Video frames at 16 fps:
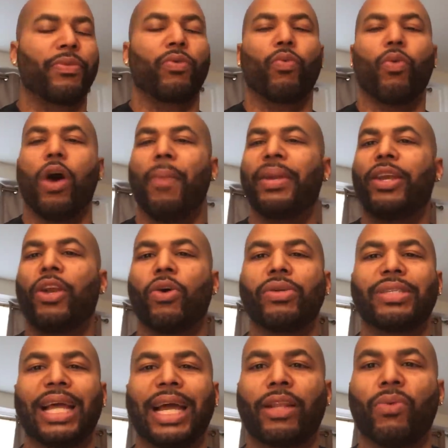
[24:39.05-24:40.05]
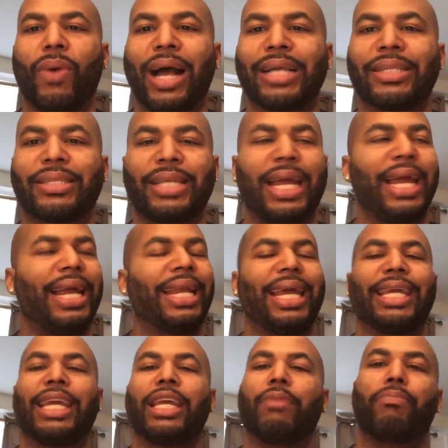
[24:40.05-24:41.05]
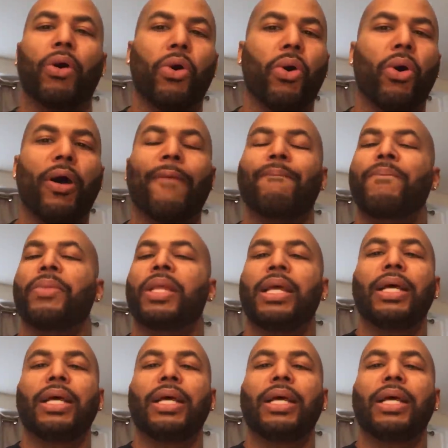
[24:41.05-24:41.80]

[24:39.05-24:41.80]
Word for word: The woman know exactly where I stand. They get bored.